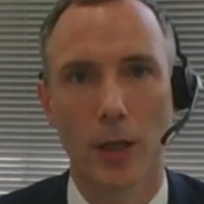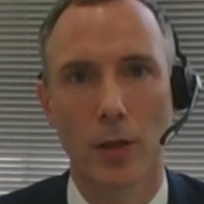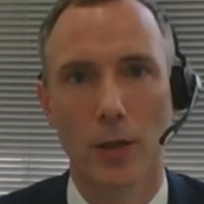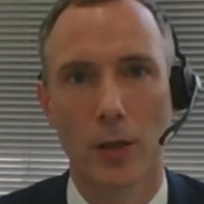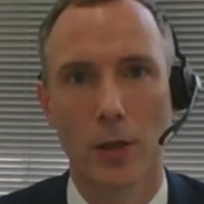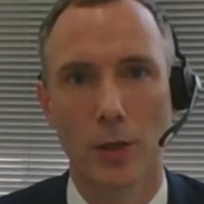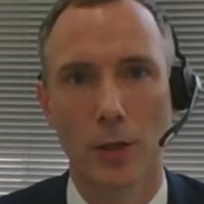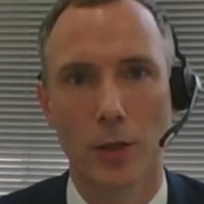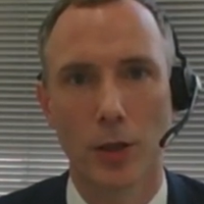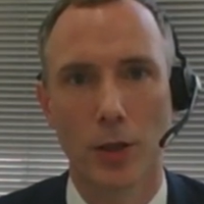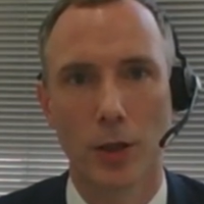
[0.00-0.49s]
and you're
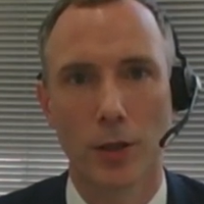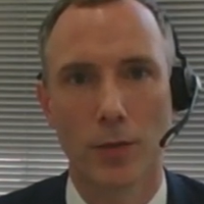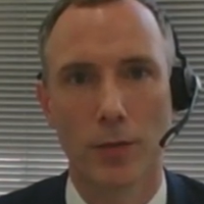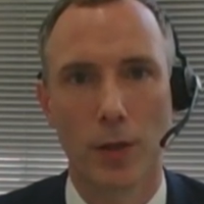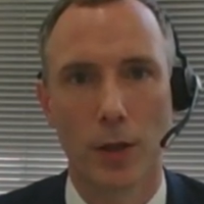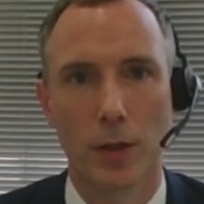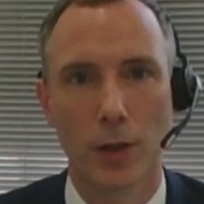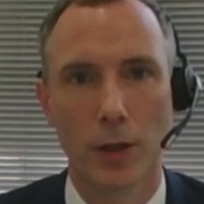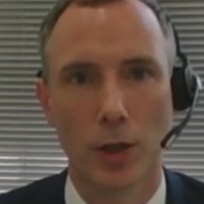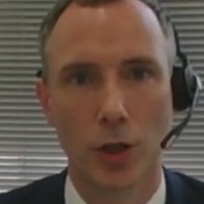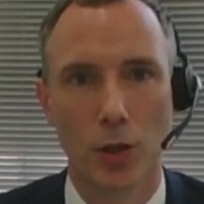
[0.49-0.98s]
going to see a
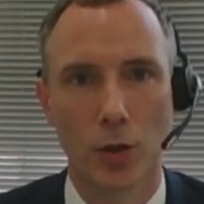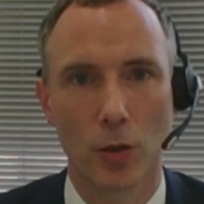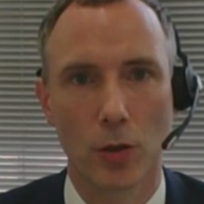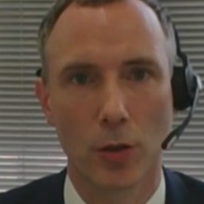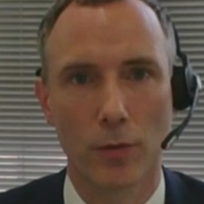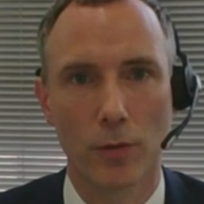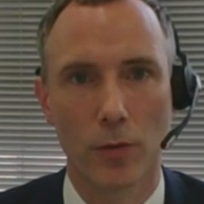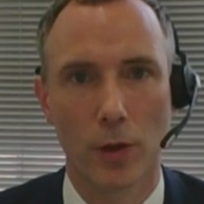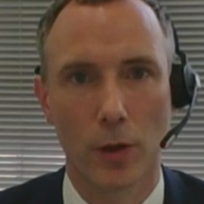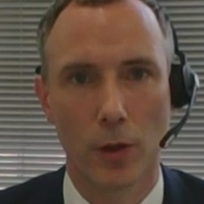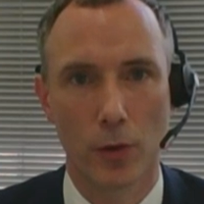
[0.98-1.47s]
very
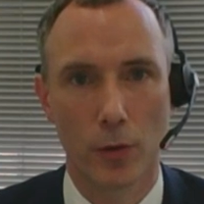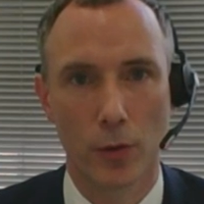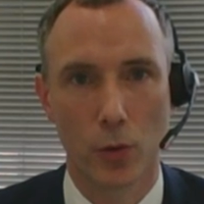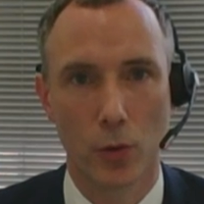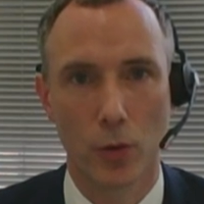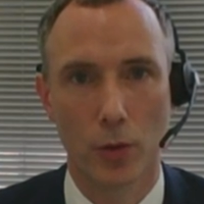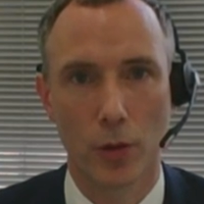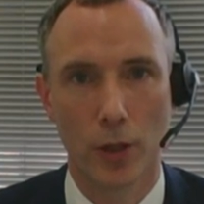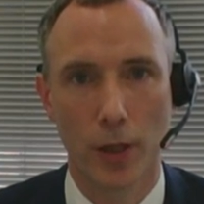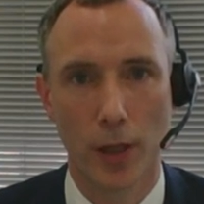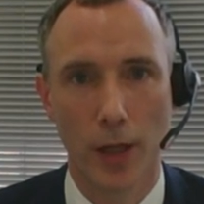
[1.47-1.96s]
strong follow
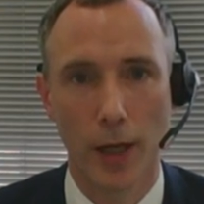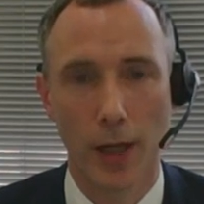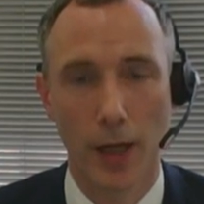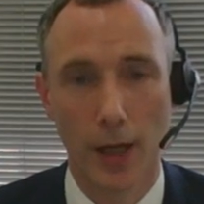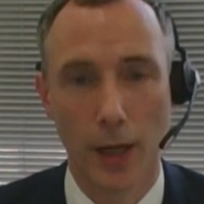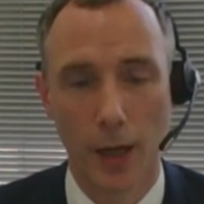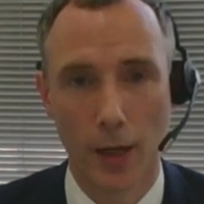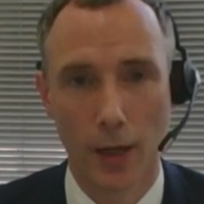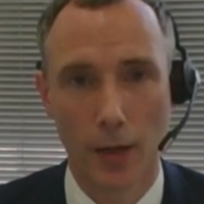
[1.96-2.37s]
through today,